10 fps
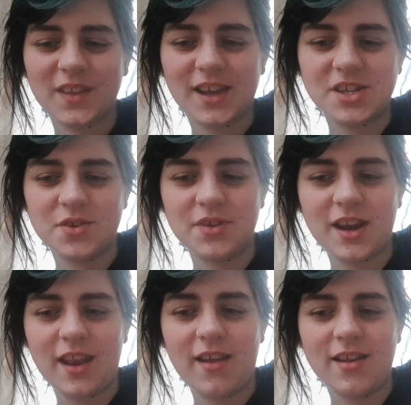I don't
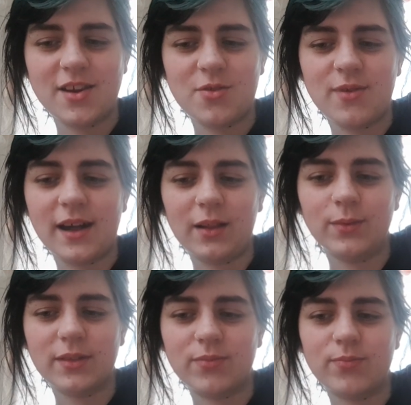clearly do well
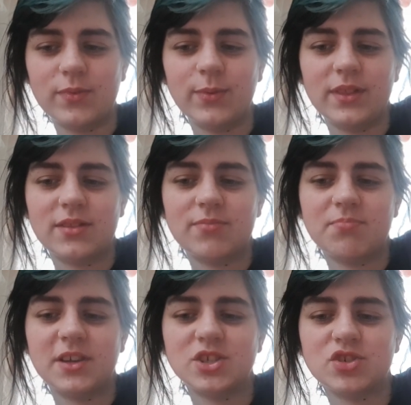with
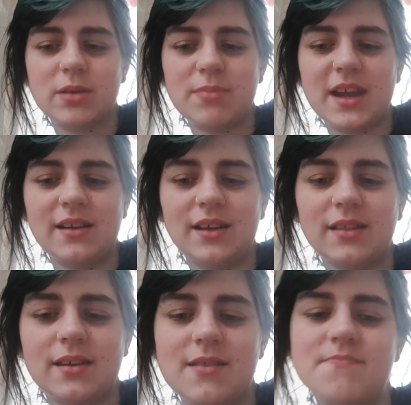extreme pain
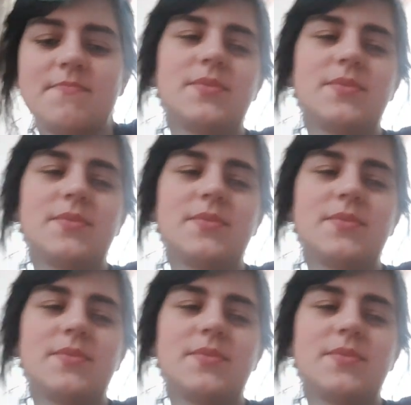like that.